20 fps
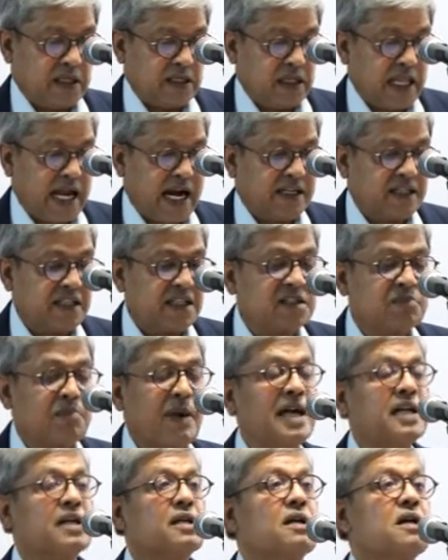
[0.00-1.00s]
that this
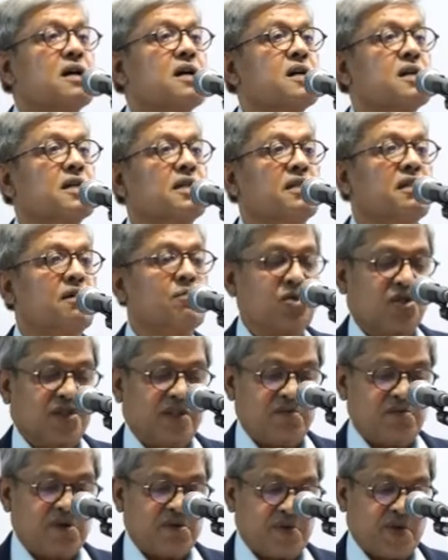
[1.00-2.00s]
might irk the
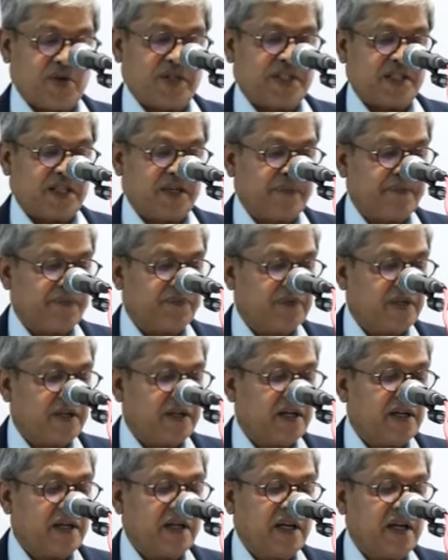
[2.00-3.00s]
Muslim community.
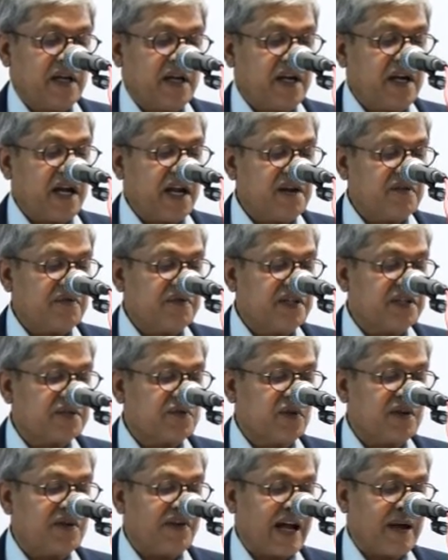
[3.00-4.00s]
None of this
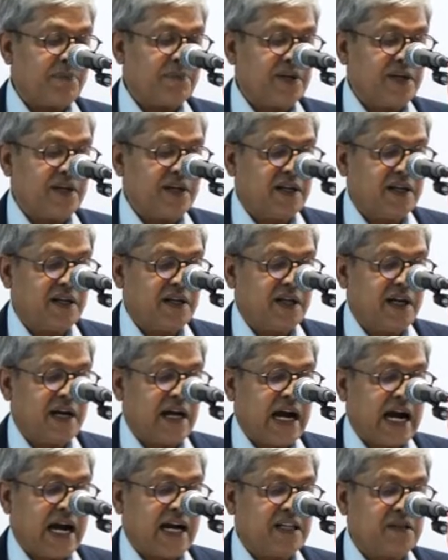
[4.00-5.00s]
would have happened
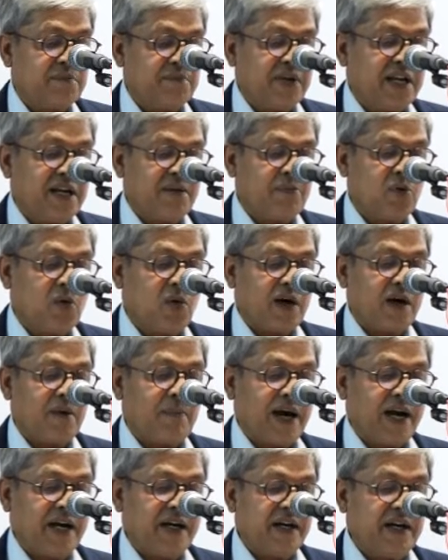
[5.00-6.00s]
had the PMO
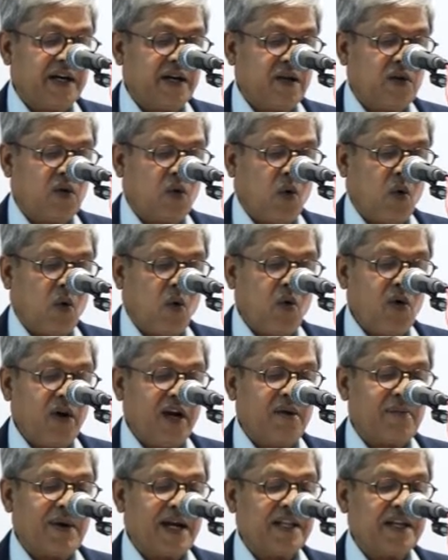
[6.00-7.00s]
abided
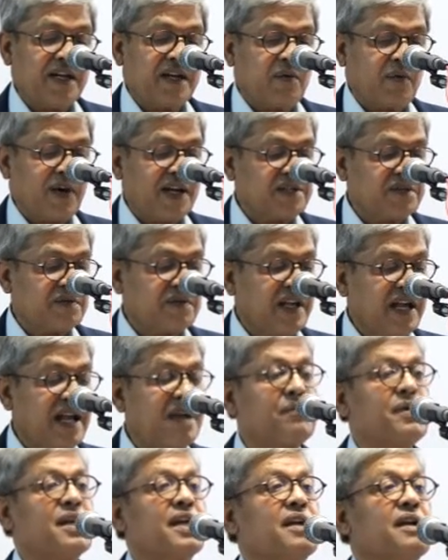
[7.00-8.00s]
only by the advice of the
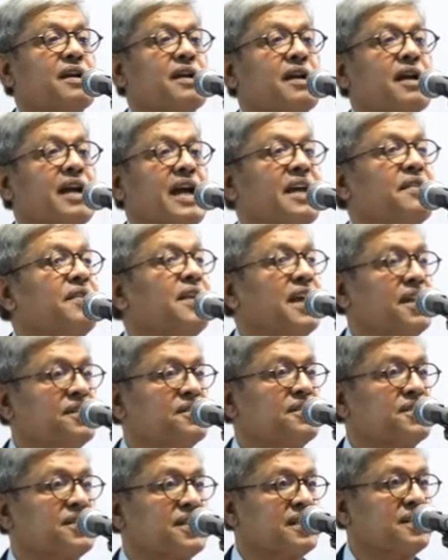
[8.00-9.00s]
MEA and the
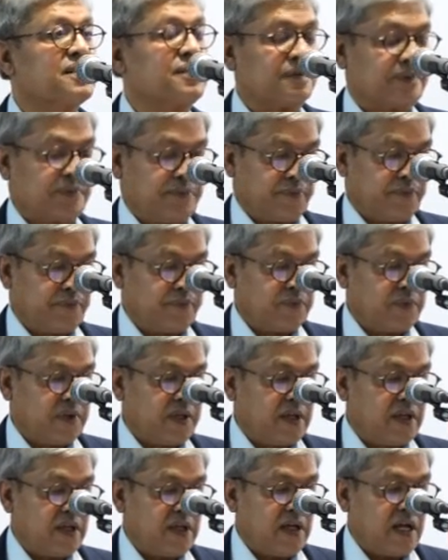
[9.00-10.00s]
agencies.
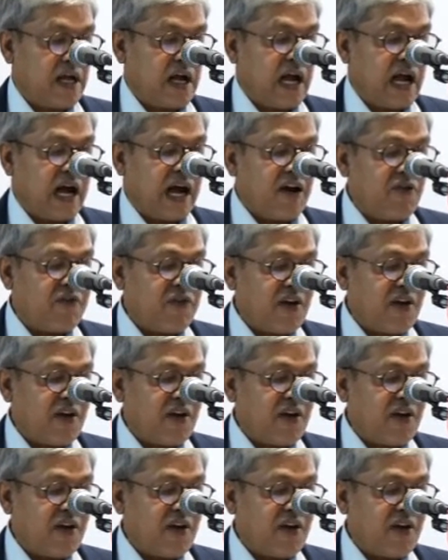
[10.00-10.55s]
How